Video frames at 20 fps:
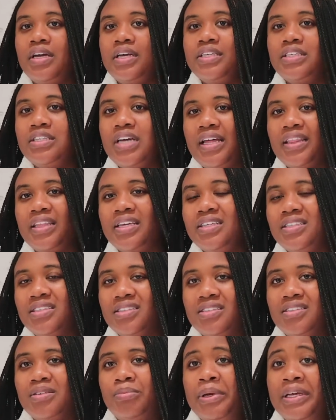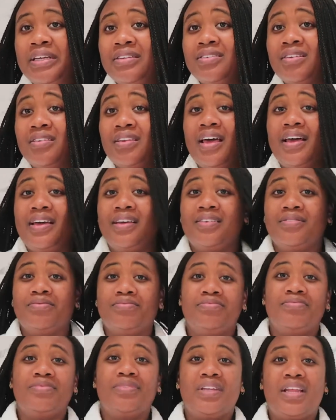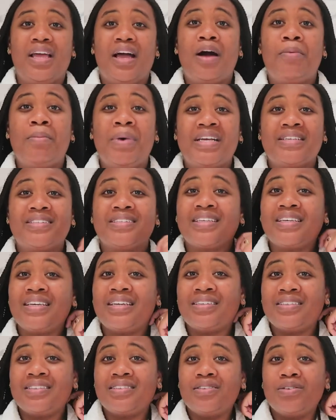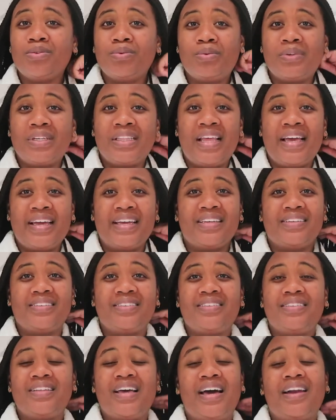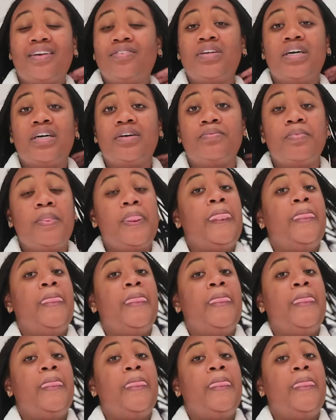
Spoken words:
I think it just depends on like how my skin is doing. Like I don't know.